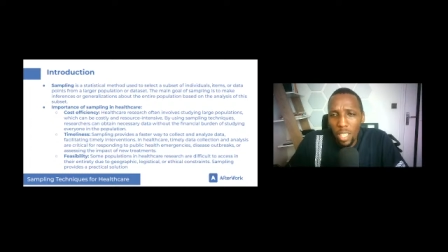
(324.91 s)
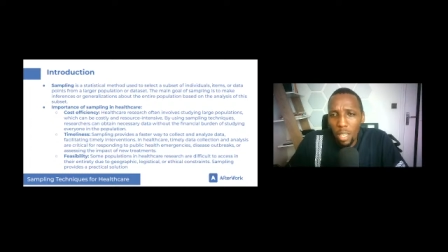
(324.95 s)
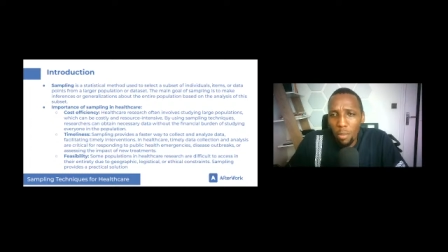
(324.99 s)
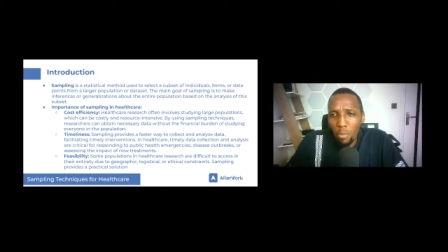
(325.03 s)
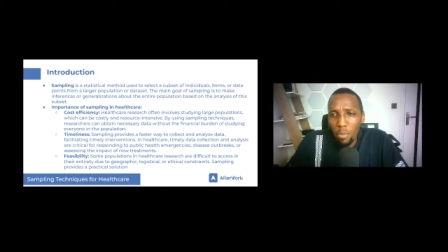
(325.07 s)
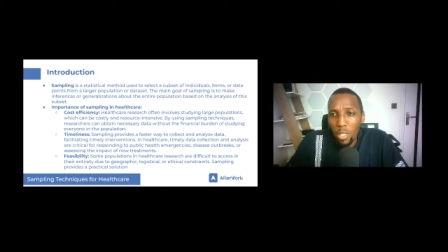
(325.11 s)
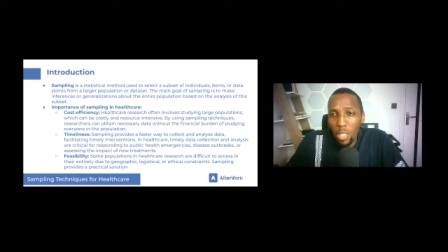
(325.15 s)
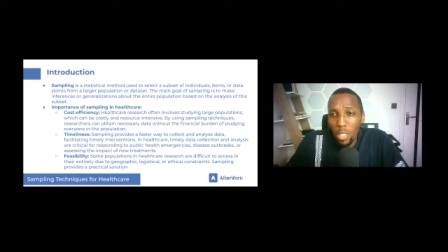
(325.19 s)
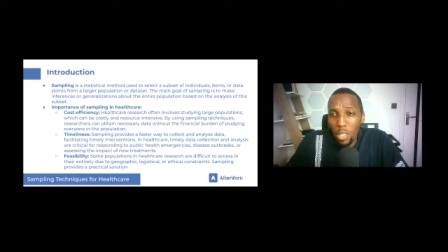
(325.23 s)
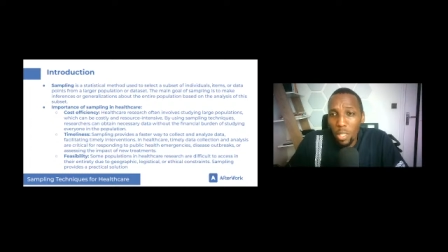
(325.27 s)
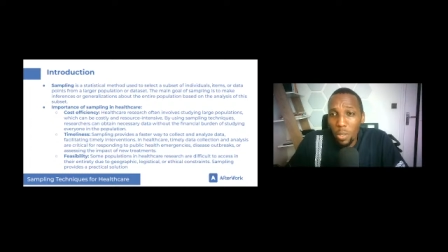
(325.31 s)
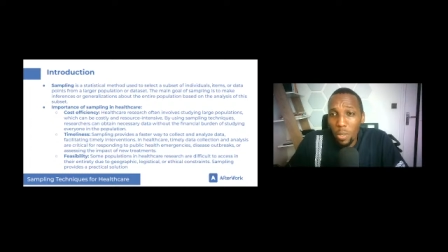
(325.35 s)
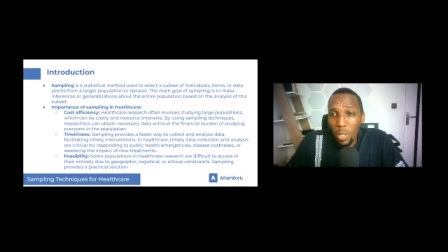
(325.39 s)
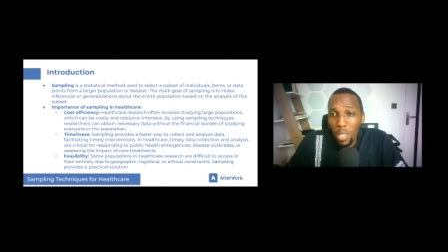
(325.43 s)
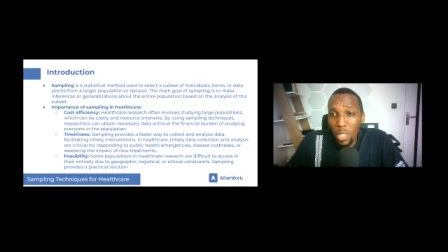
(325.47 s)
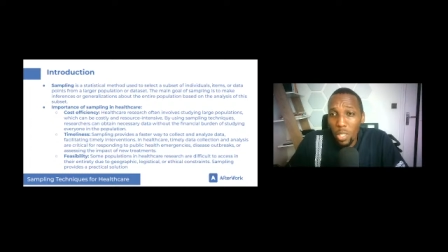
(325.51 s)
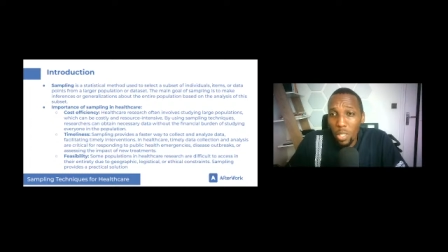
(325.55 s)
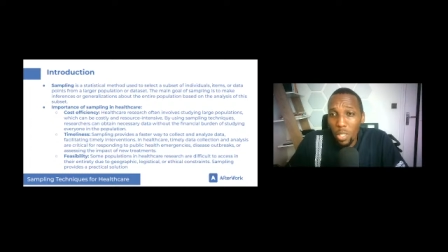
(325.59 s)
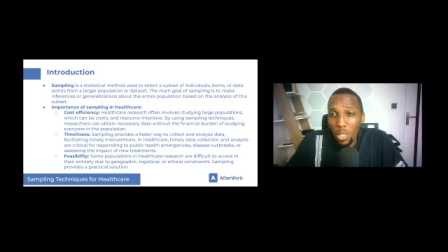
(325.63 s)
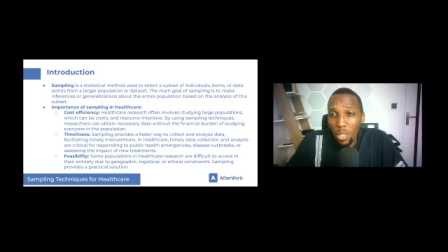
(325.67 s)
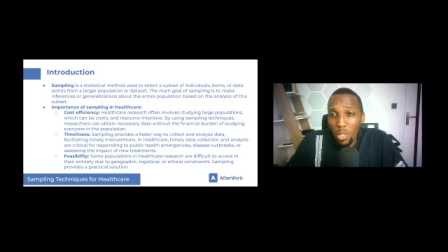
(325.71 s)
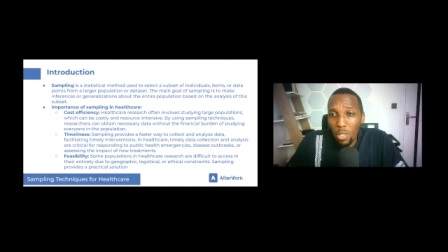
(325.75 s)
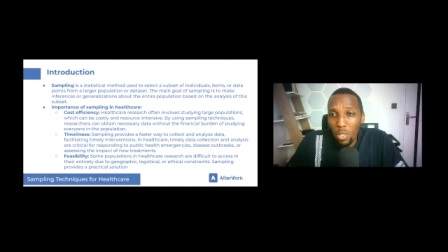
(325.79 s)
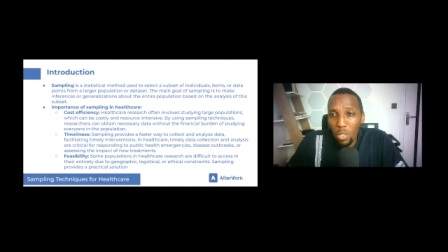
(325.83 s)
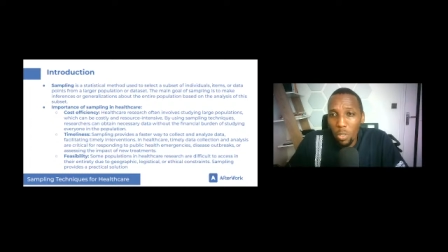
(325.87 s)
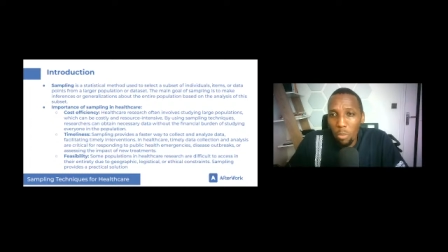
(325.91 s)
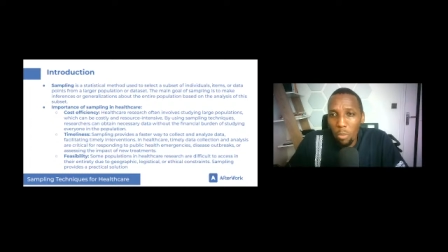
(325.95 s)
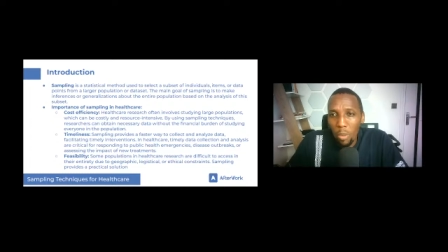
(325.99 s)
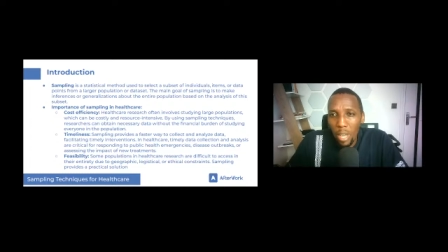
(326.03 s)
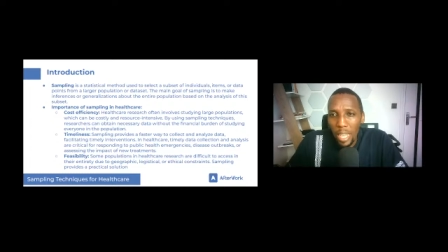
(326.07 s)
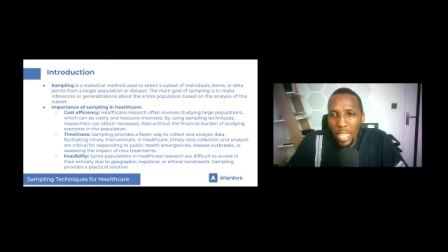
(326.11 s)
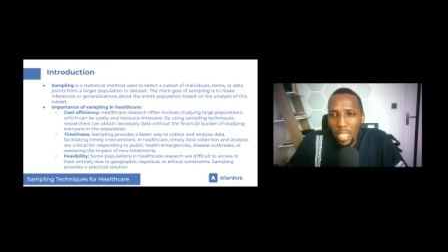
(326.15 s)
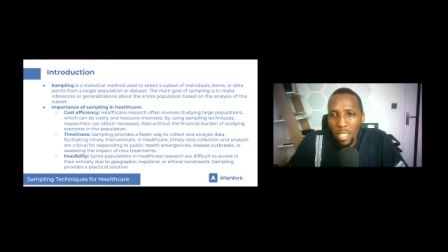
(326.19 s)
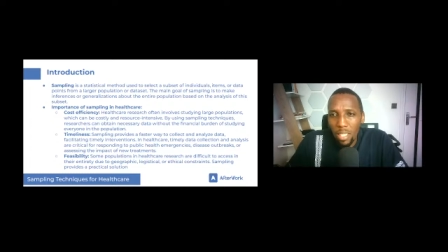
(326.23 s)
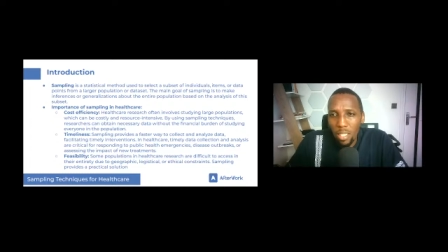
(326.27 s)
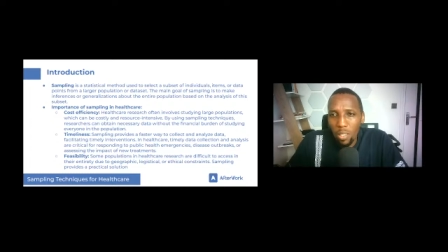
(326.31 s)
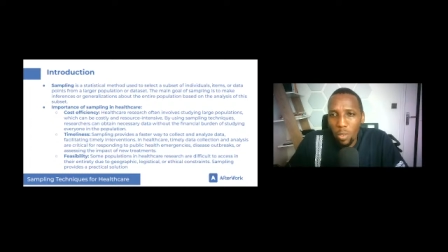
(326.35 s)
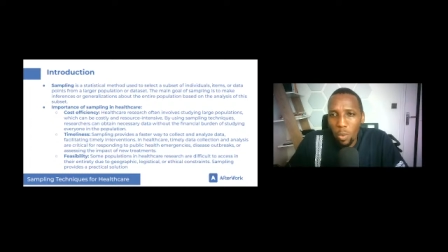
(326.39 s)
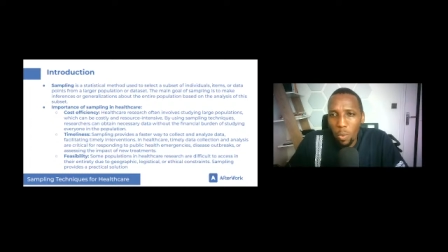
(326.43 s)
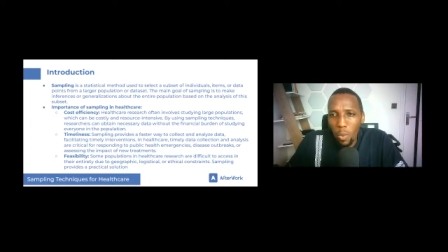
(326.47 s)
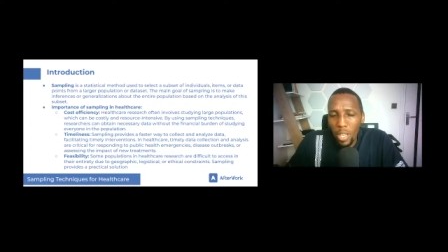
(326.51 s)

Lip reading: some situations you might